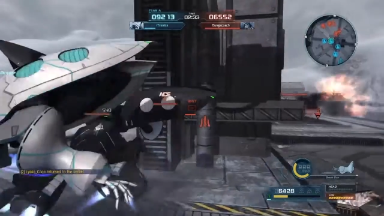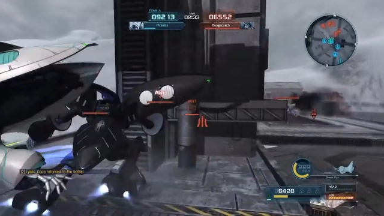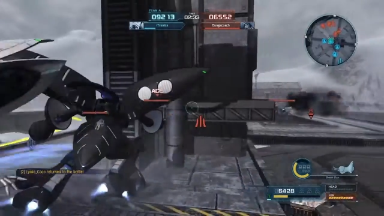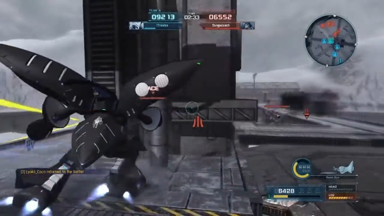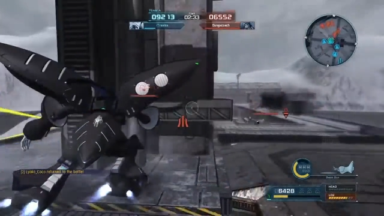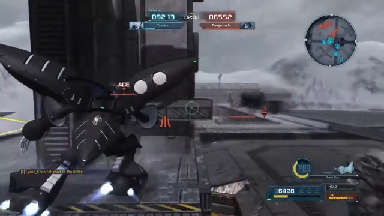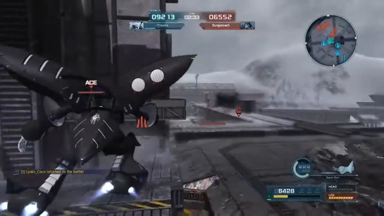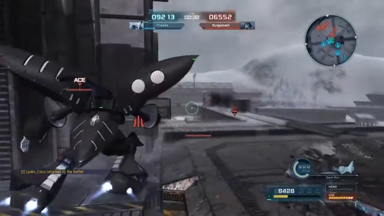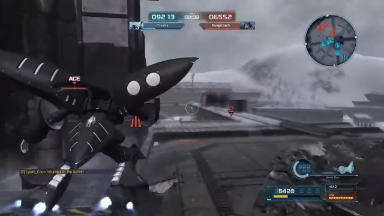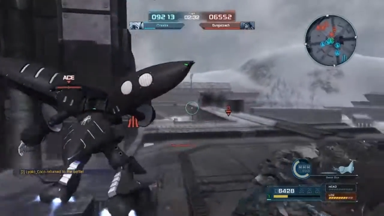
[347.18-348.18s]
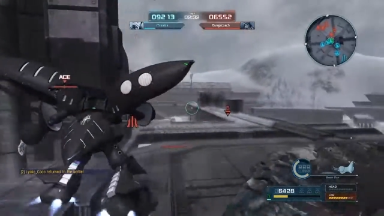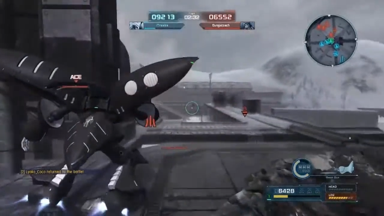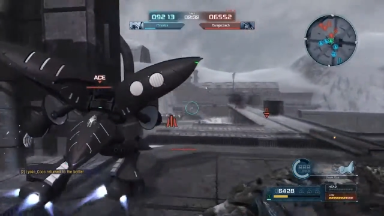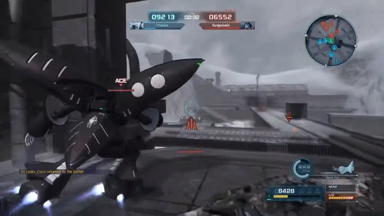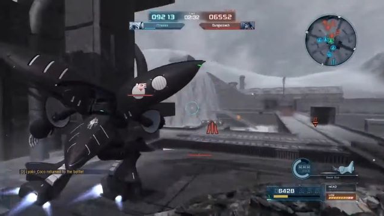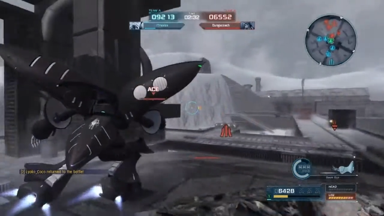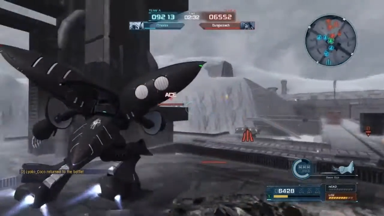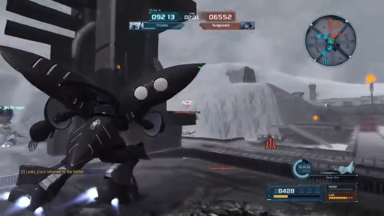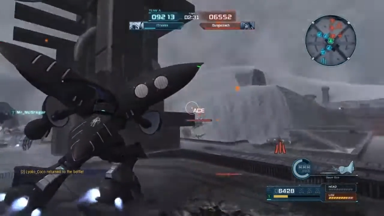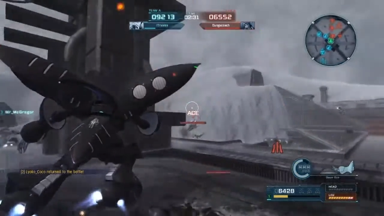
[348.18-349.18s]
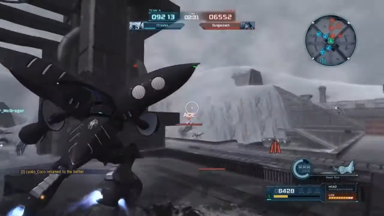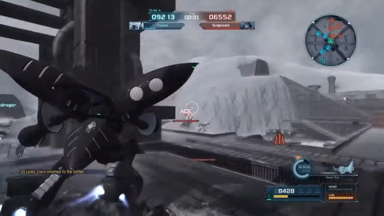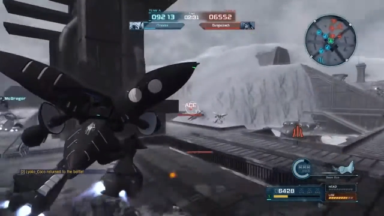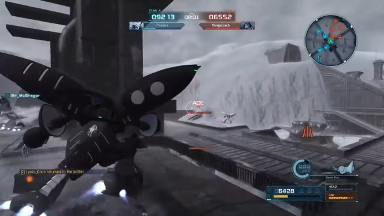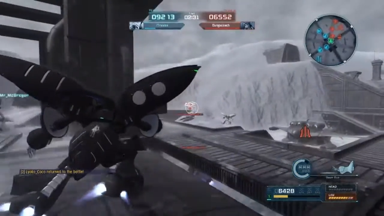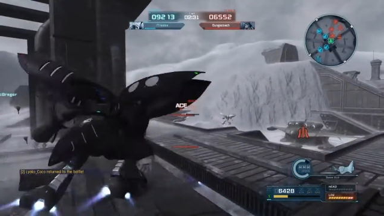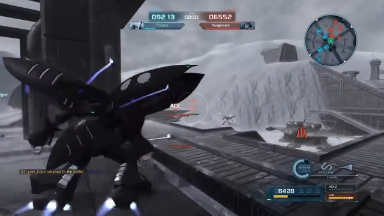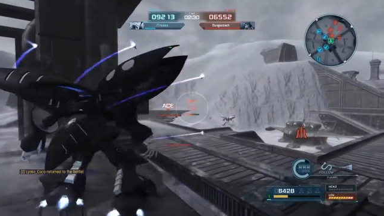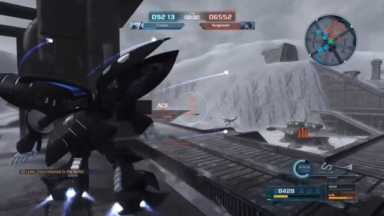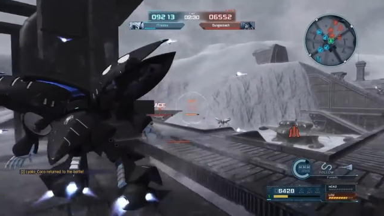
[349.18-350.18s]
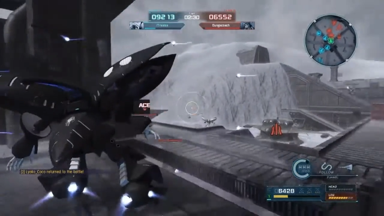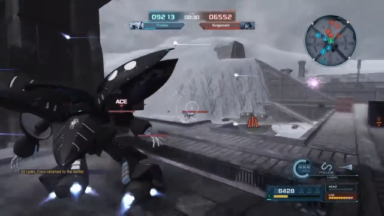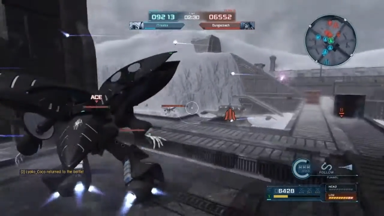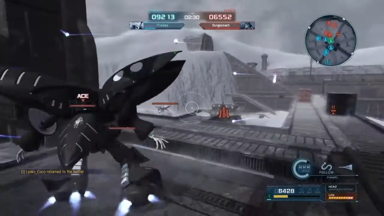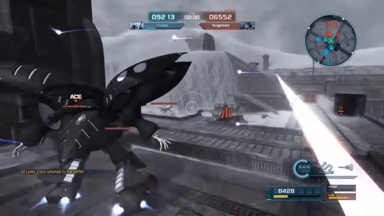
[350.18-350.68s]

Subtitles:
(no speaker visible)